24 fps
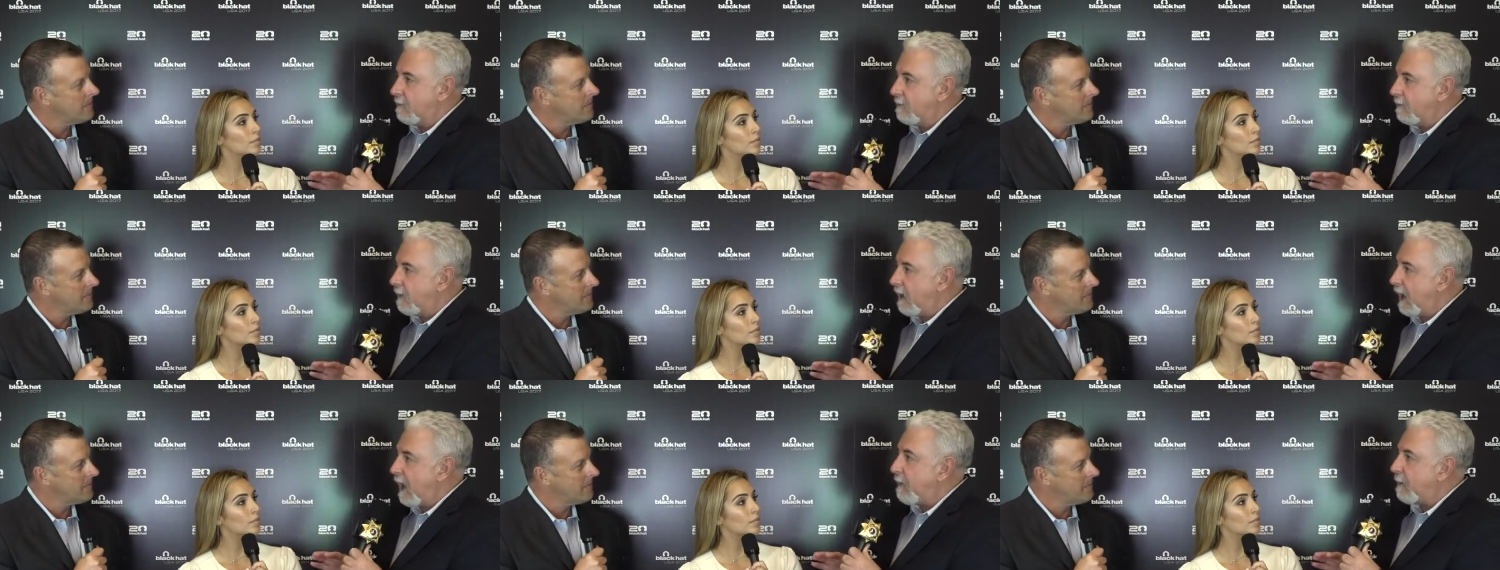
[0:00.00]

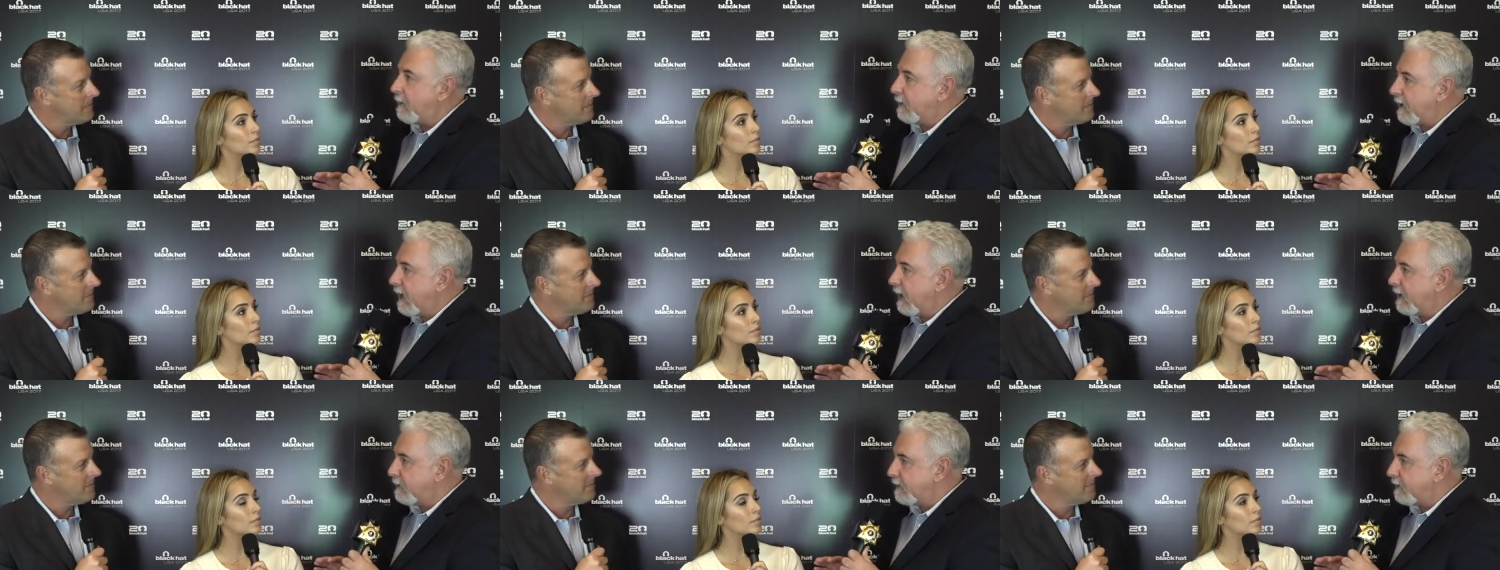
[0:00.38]

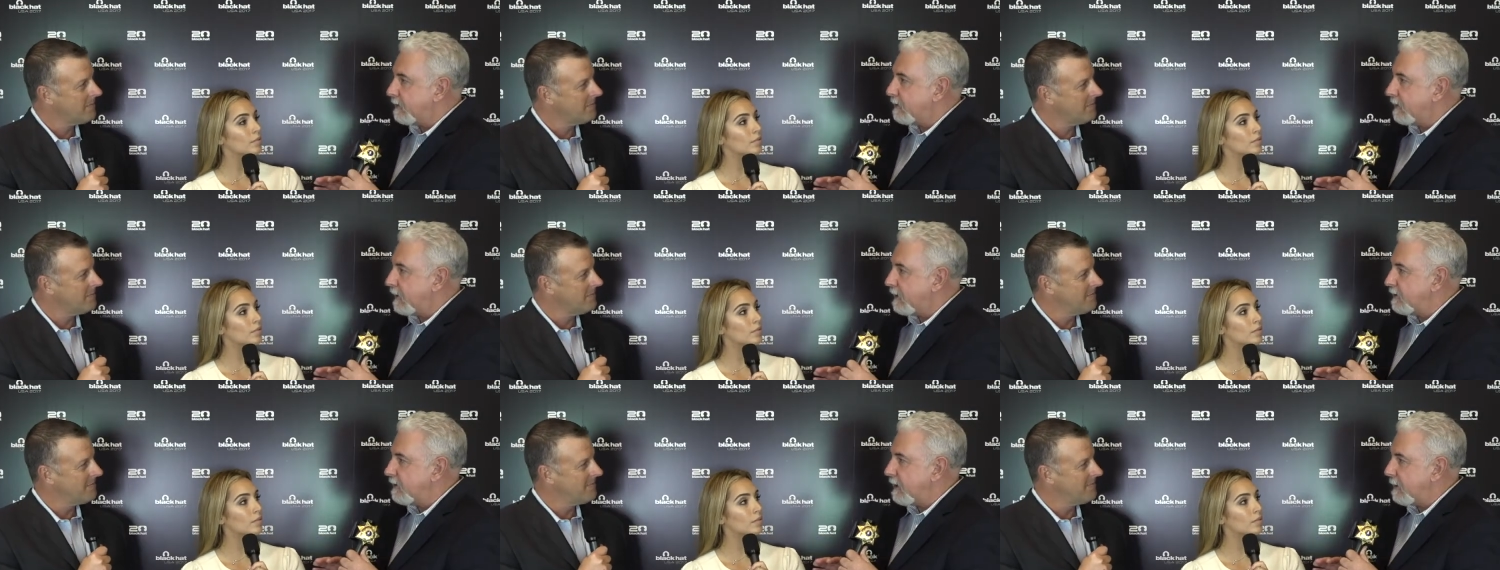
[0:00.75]
Speaker 1: applications
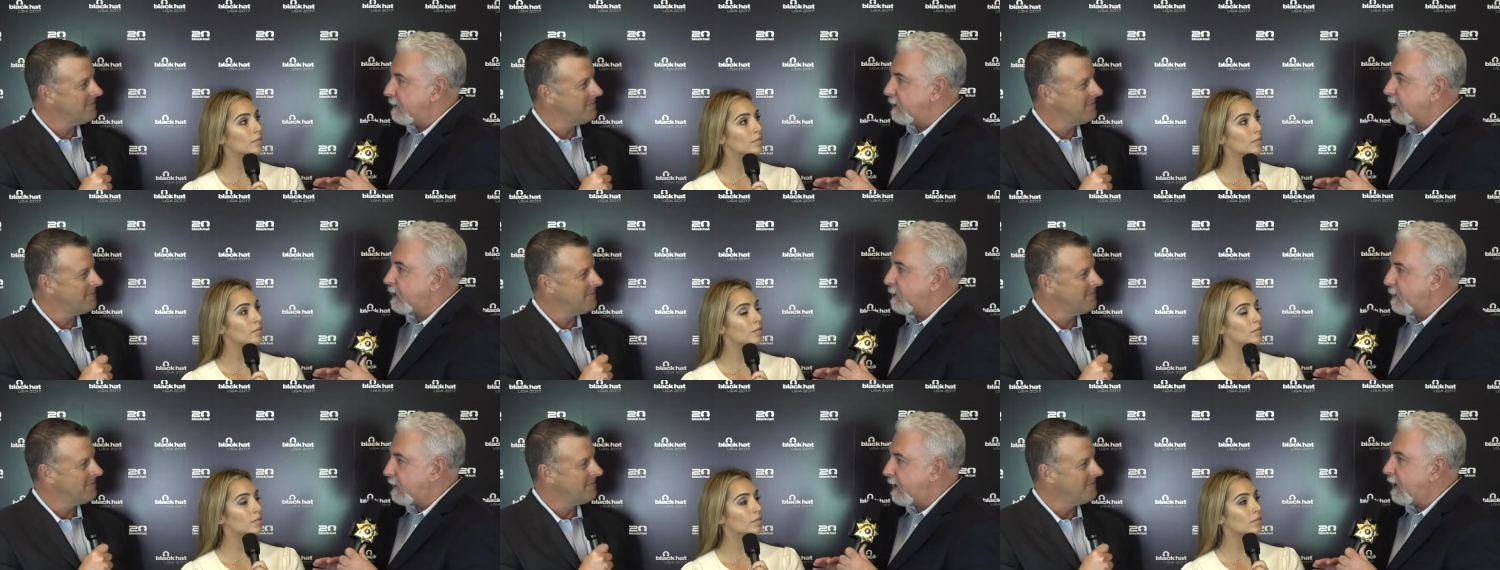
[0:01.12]
on his
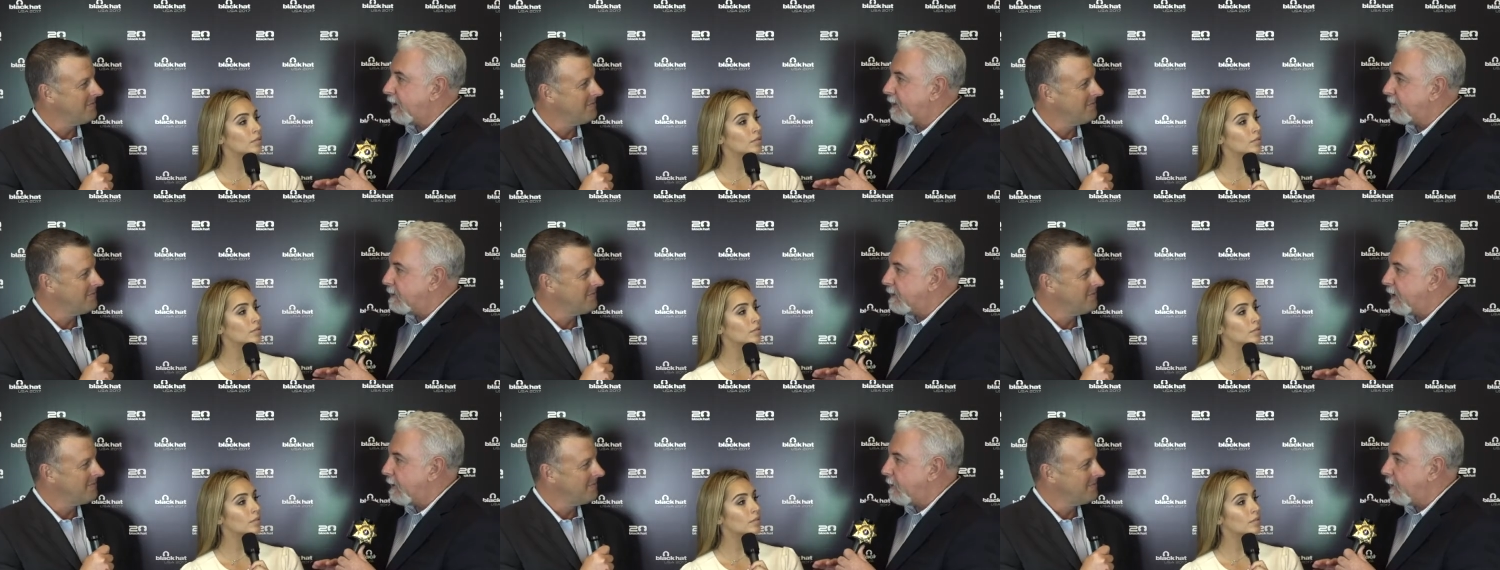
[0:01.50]
network to protect
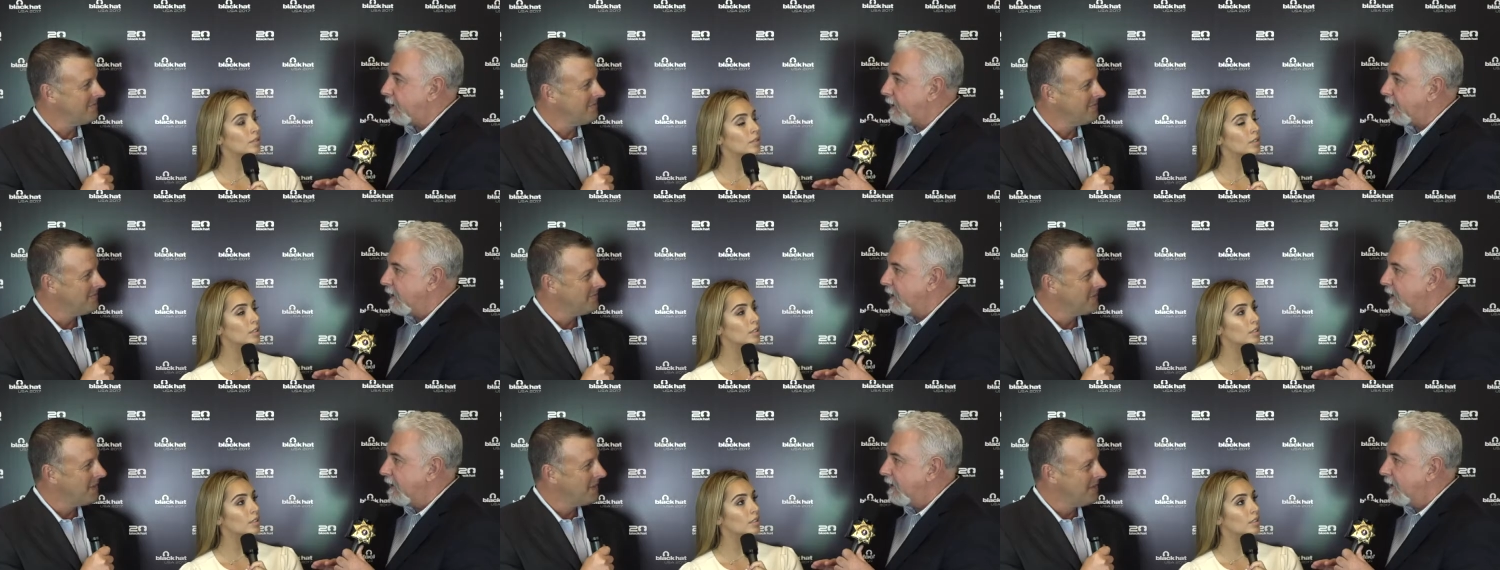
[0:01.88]
his network.
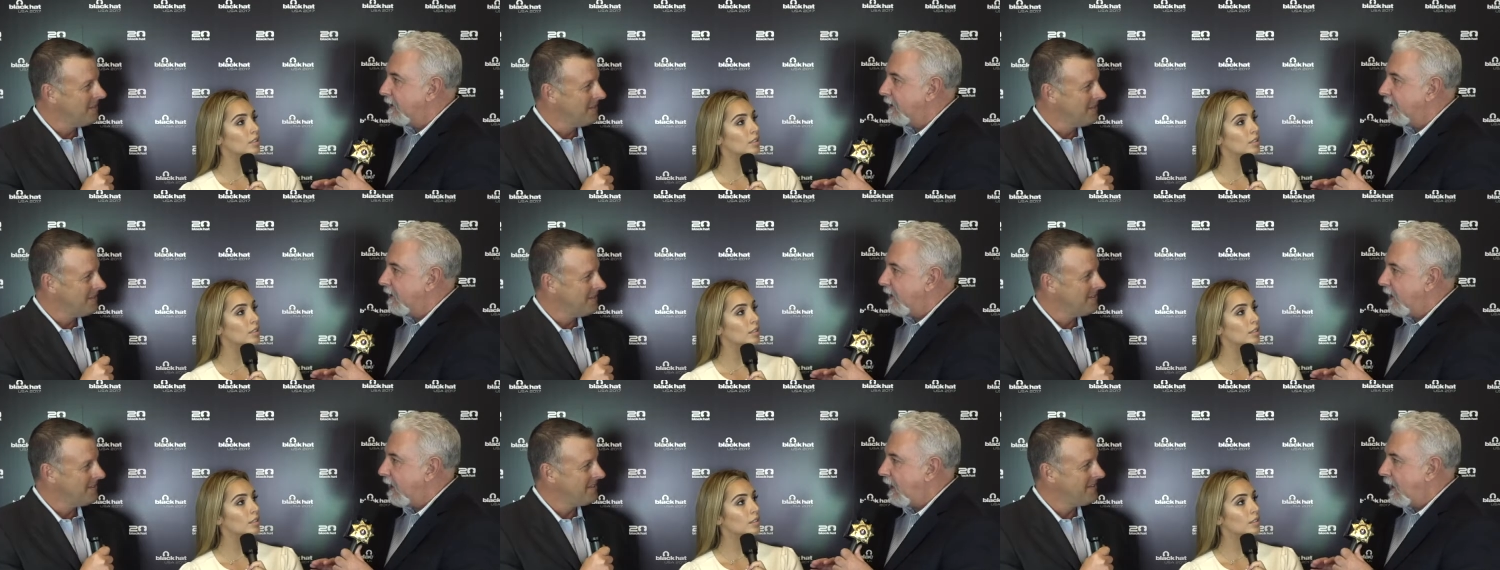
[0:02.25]

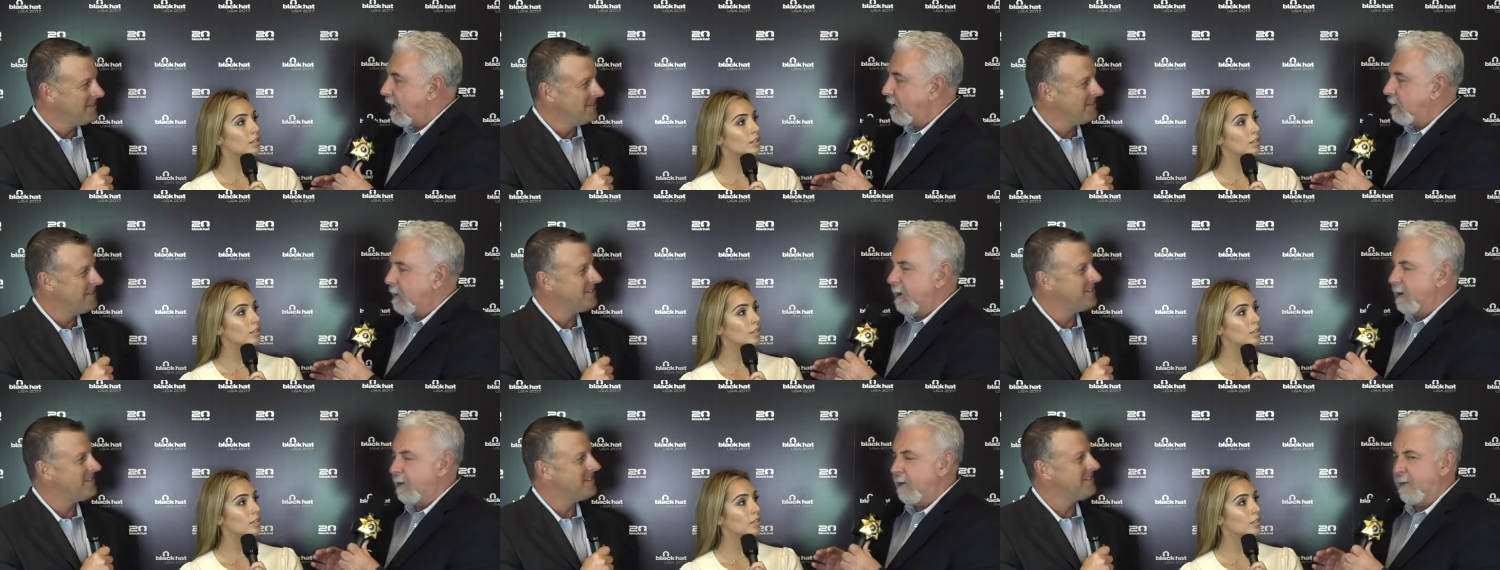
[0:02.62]
And I went,